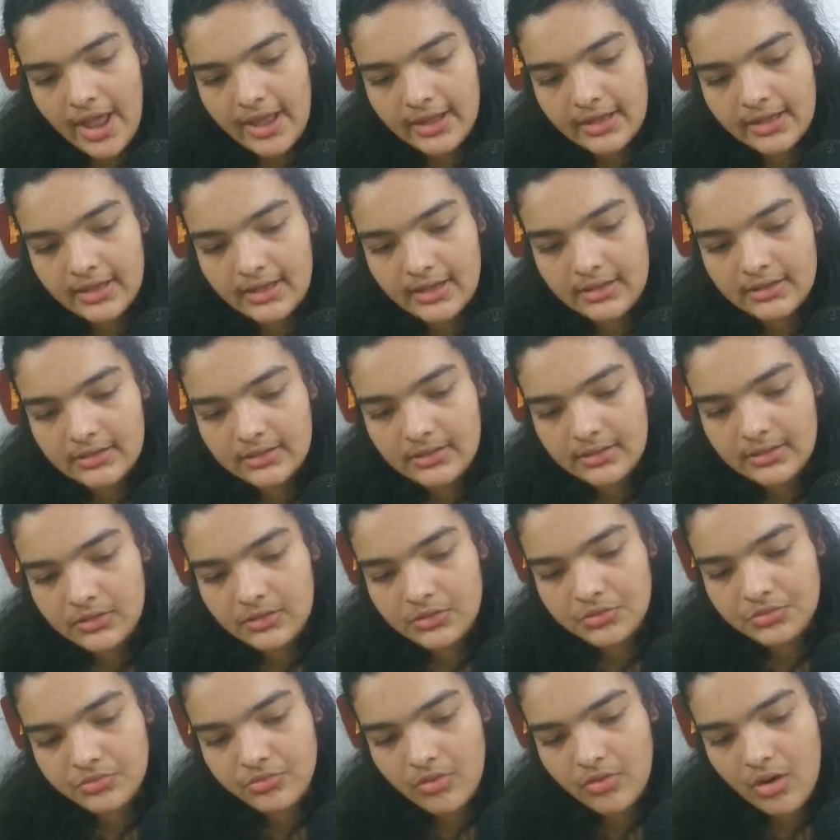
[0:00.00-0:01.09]
and
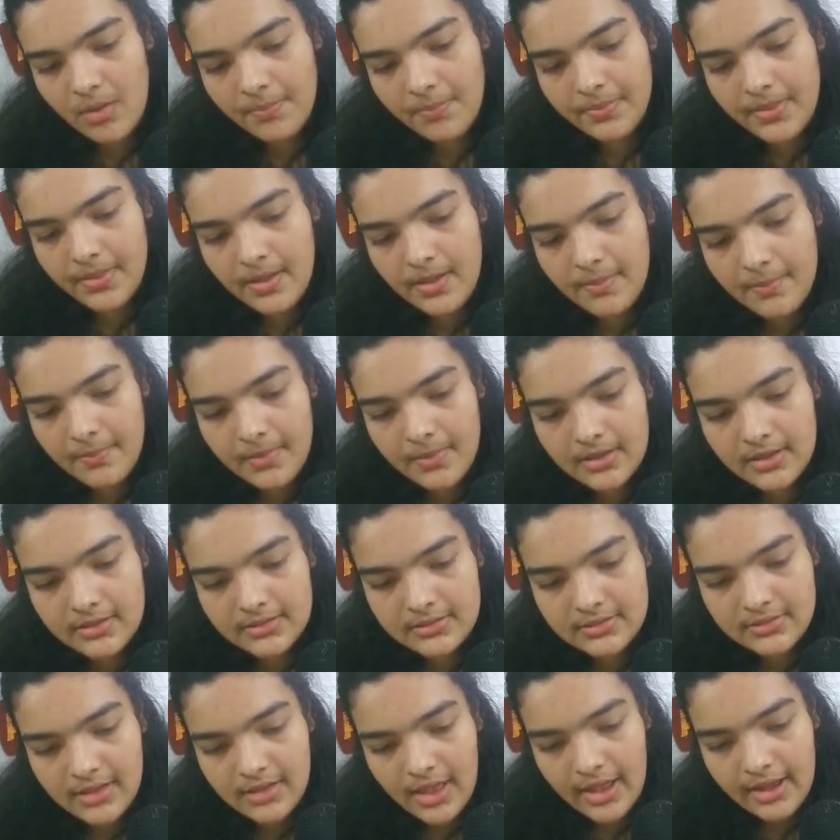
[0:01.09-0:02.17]
drop them
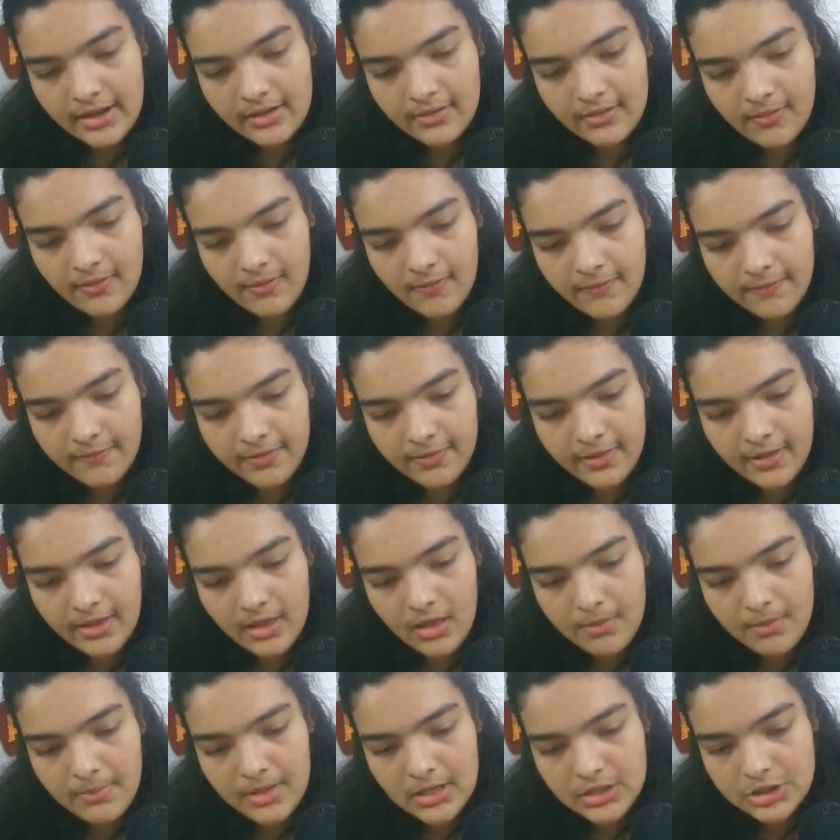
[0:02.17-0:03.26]
inside of the
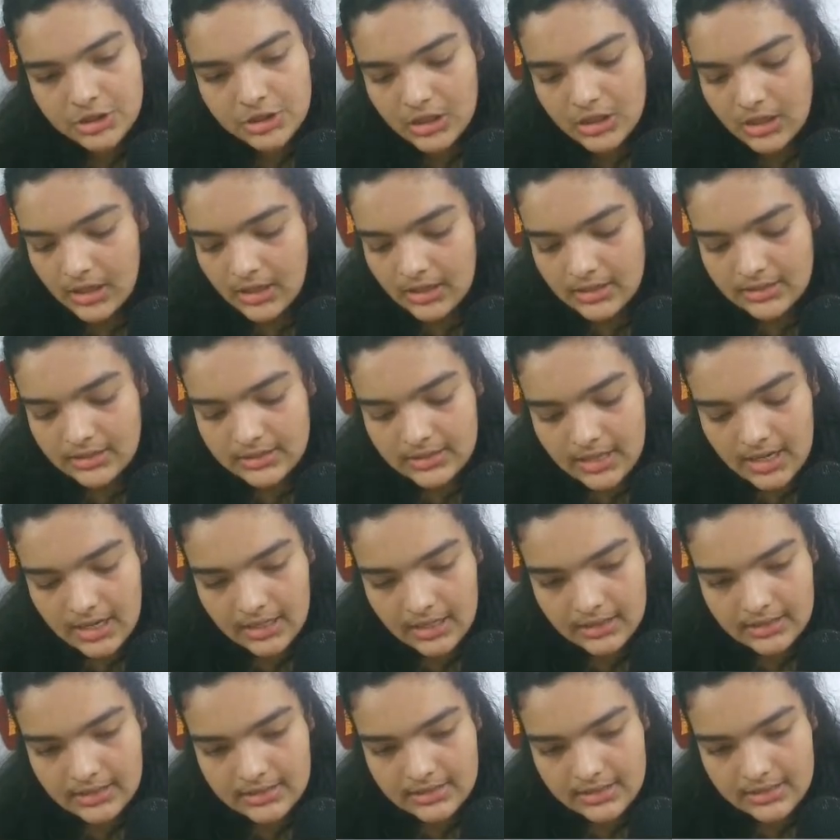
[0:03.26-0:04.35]
image. Take
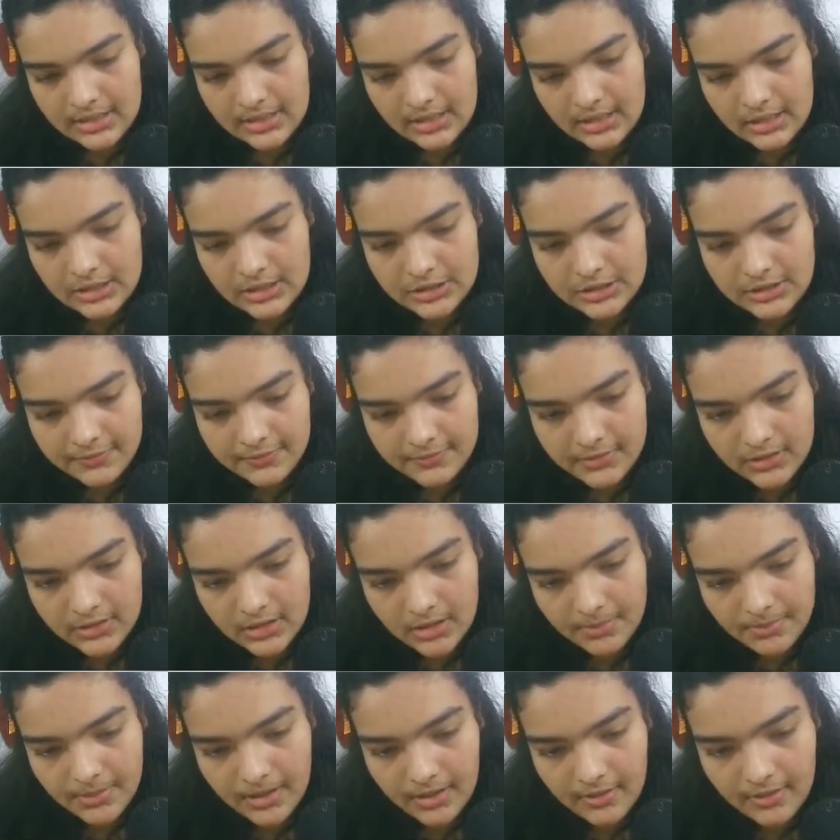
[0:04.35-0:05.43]
this E, shift it
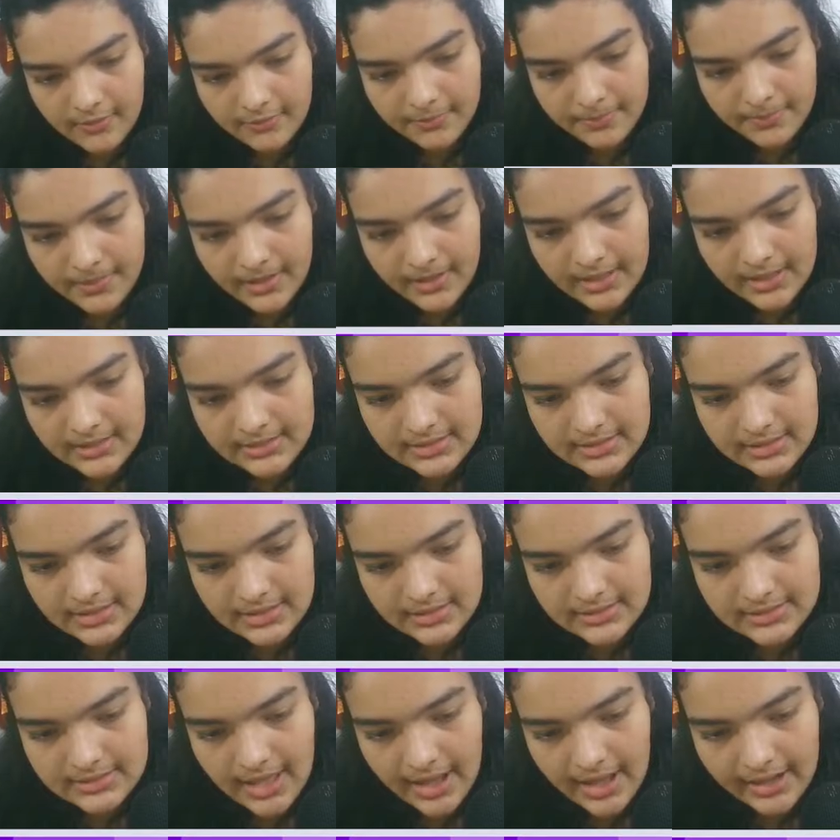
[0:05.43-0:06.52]
above, place it
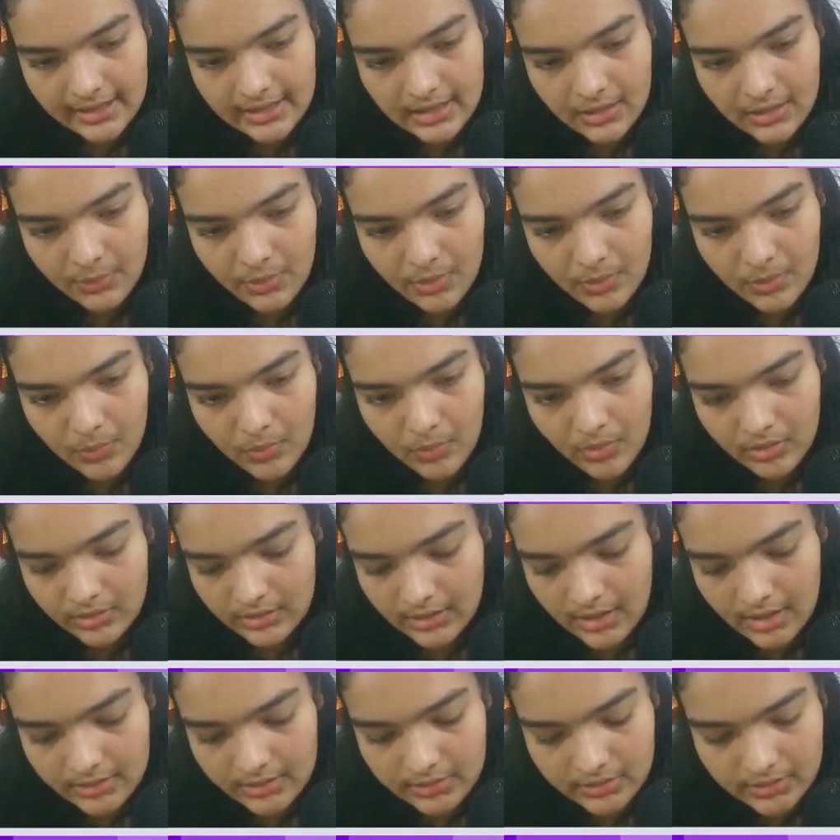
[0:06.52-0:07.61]
exactly where we want
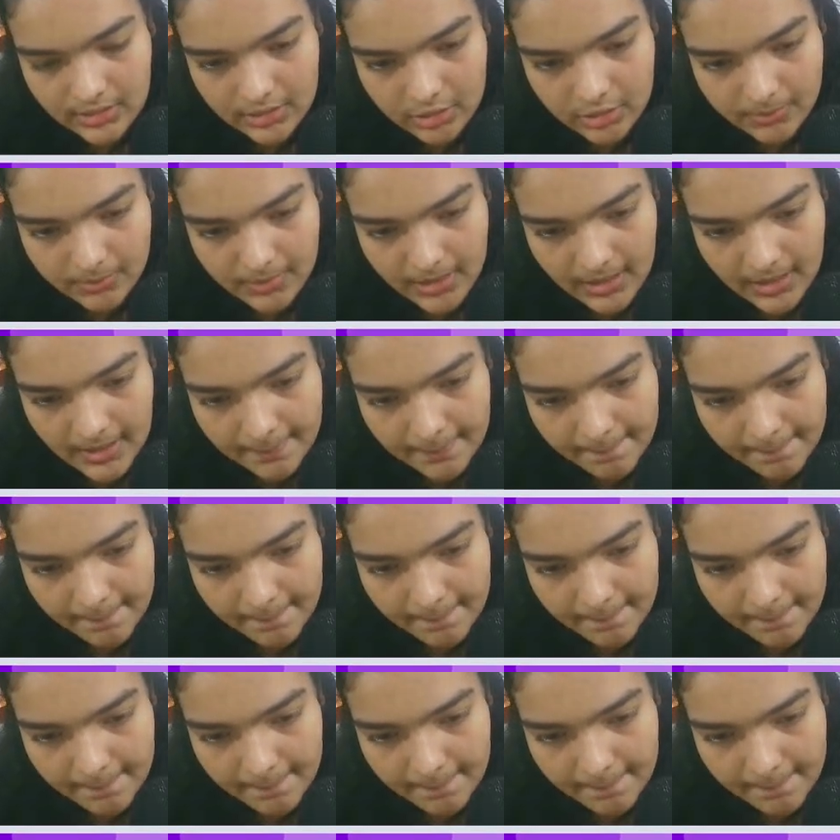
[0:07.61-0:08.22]
the other E to be.